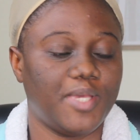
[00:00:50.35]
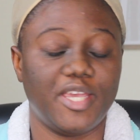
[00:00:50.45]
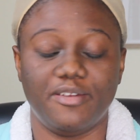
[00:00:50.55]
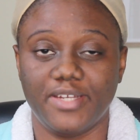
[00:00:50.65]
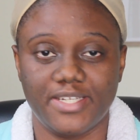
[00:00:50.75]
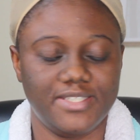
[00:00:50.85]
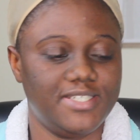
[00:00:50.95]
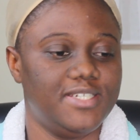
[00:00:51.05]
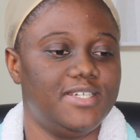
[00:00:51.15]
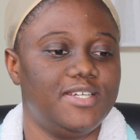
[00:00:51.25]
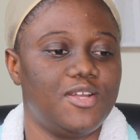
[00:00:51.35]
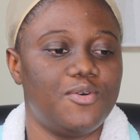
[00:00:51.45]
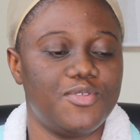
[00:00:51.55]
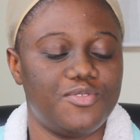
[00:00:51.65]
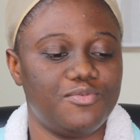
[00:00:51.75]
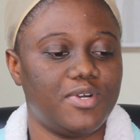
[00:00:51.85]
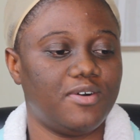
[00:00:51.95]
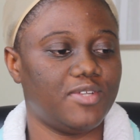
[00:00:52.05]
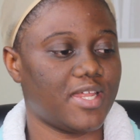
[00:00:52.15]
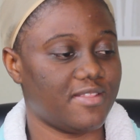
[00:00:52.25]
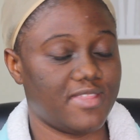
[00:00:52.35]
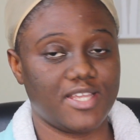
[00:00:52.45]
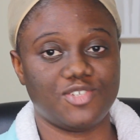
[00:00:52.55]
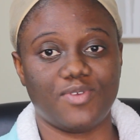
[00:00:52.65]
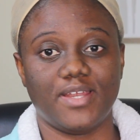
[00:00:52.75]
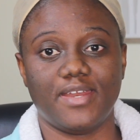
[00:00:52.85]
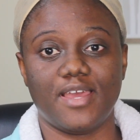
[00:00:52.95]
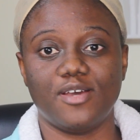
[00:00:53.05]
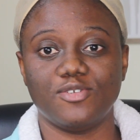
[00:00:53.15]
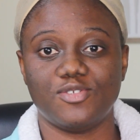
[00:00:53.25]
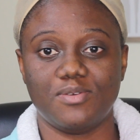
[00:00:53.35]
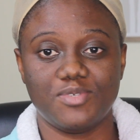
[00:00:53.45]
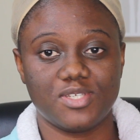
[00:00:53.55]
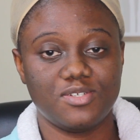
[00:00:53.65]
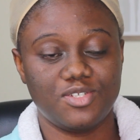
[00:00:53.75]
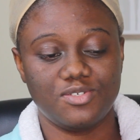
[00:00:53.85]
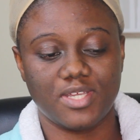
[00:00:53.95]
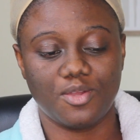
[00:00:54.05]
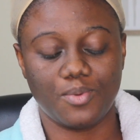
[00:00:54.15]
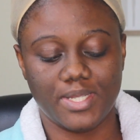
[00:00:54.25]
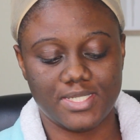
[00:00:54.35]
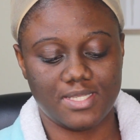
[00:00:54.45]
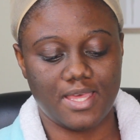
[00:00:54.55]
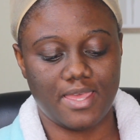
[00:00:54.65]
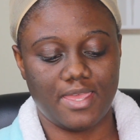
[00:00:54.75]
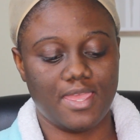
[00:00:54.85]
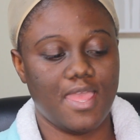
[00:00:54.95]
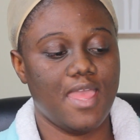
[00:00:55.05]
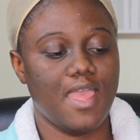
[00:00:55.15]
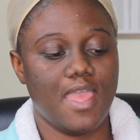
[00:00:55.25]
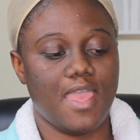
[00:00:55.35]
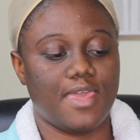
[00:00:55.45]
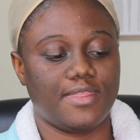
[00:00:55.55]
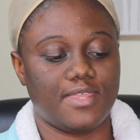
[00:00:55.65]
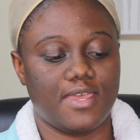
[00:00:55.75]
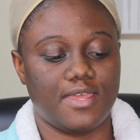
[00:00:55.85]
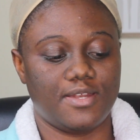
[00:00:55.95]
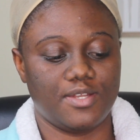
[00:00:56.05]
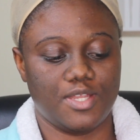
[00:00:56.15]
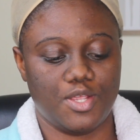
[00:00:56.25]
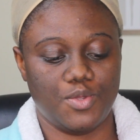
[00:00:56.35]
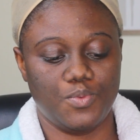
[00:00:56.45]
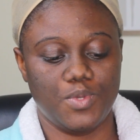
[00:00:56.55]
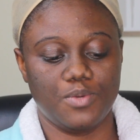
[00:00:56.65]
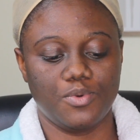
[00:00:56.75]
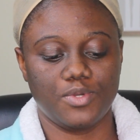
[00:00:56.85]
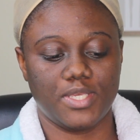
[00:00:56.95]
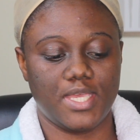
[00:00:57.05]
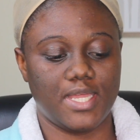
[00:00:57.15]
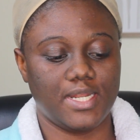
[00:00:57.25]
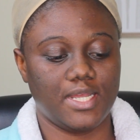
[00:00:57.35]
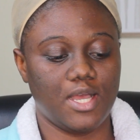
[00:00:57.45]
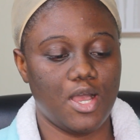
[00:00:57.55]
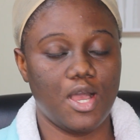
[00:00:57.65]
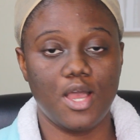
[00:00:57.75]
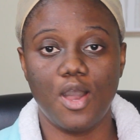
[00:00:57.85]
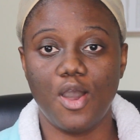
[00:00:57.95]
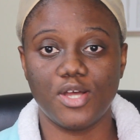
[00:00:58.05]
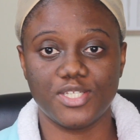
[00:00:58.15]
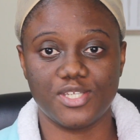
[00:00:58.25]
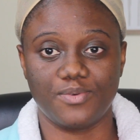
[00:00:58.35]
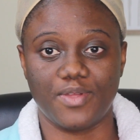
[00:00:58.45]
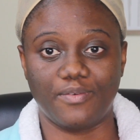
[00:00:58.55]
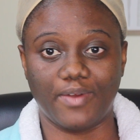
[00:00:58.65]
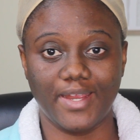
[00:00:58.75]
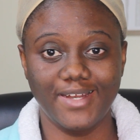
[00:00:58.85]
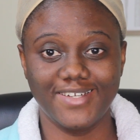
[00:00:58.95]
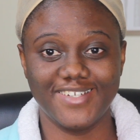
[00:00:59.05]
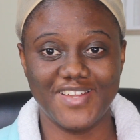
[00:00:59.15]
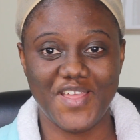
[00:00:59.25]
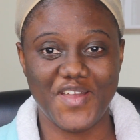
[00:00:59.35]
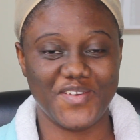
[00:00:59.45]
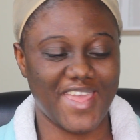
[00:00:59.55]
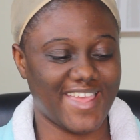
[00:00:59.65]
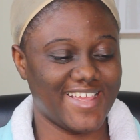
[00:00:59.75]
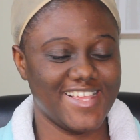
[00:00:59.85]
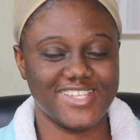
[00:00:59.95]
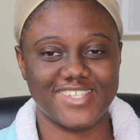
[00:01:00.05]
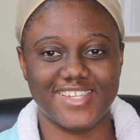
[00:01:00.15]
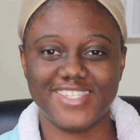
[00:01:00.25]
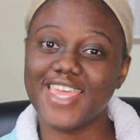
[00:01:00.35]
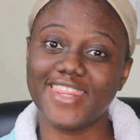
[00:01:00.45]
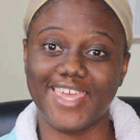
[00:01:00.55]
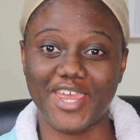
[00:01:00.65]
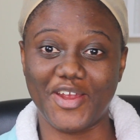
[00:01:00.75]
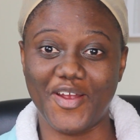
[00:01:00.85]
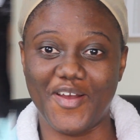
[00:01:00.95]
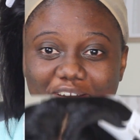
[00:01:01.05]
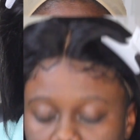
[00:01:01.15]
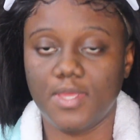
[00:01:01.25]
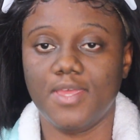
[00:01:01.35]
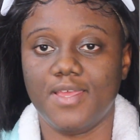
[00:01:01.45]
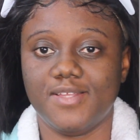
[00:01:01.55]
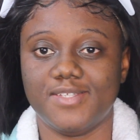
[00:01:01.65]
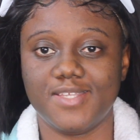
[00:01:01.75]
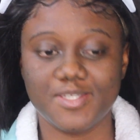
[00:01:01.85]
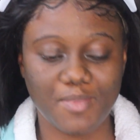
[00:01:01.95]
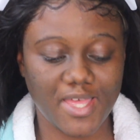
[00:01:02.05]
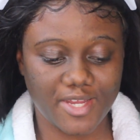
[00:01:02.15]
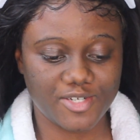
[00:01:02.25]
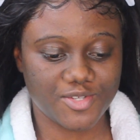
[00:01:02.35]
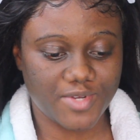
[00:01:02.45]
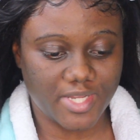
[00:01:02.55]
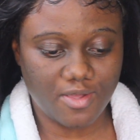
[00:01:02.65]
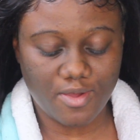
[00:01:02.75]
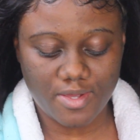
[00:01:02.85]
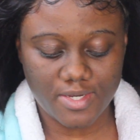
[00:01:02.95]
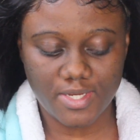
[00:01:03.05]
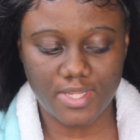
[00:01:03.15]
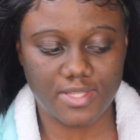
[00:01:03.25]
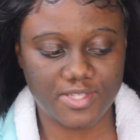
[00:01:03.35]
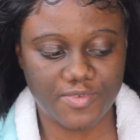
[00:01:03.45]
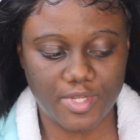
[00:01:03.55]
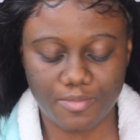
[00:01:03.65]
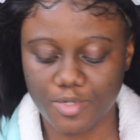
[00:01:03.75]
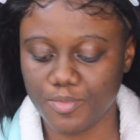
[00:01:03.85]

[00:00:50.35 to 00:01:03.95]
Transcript: period, going through a whole lot of things right now. So I'm just going to do like a quick slay and then we will get onto it, right? Okay. So let's get the hair on. Since my hair is already on, in this video I'm going